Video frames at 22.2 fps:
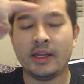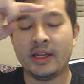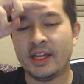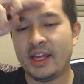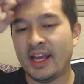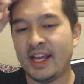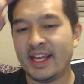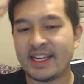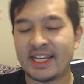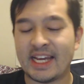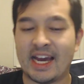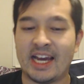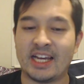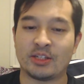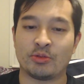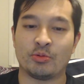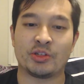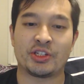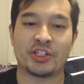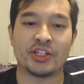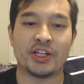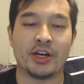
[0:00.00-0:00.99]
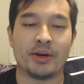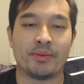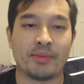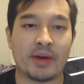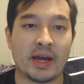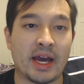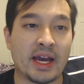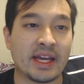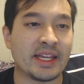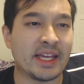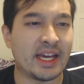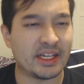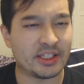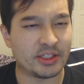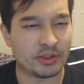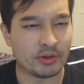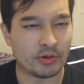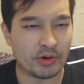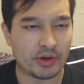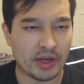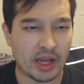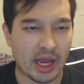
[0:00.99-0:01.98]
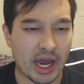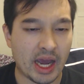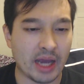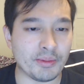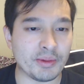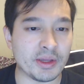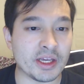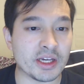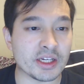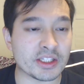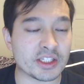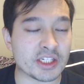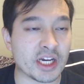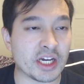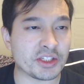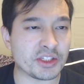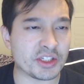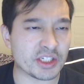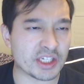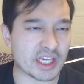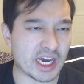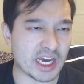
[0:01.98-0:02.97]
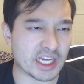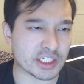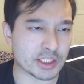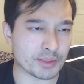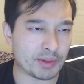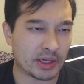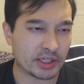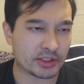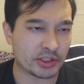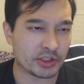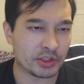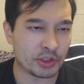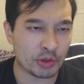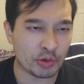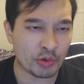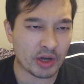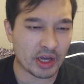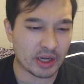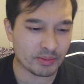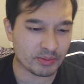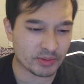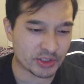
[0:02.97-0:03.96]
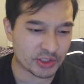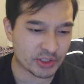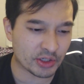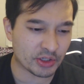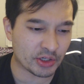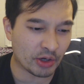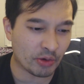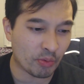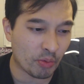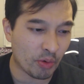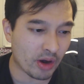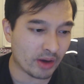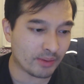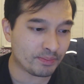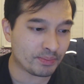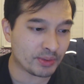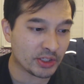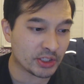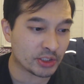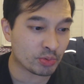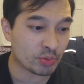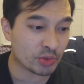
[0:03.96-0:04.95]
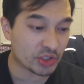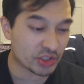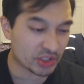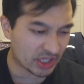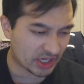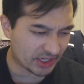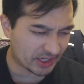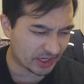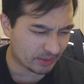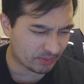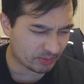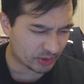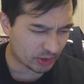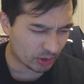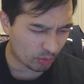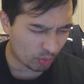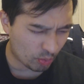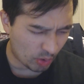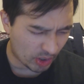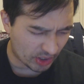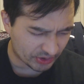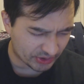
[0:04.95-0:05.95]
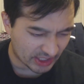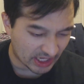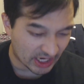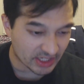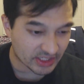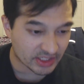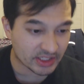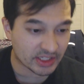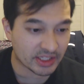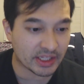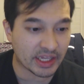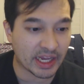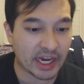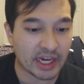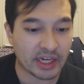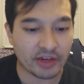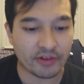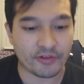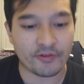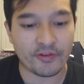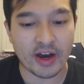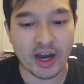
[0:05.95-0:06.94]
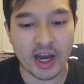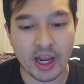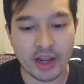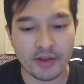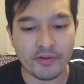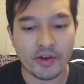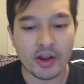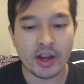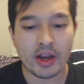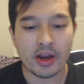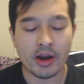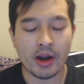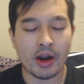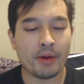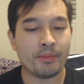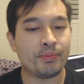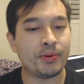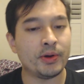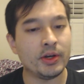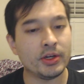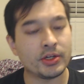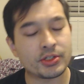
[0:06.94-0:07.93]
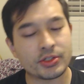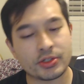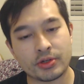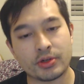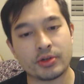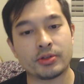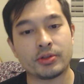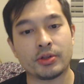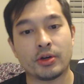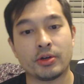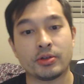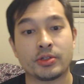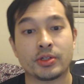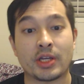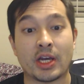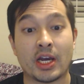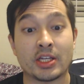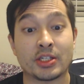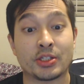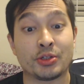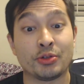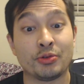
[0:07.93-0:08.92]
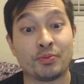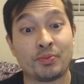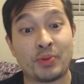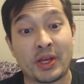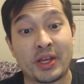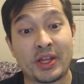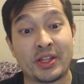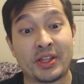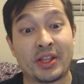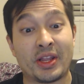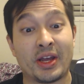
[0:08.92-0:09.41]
Hey guys, what's up? How y'all doing? I'm here to talk to you guys about the new episode of One Piece, which is on episode 1085. I'm pretty sure those of you guys who've been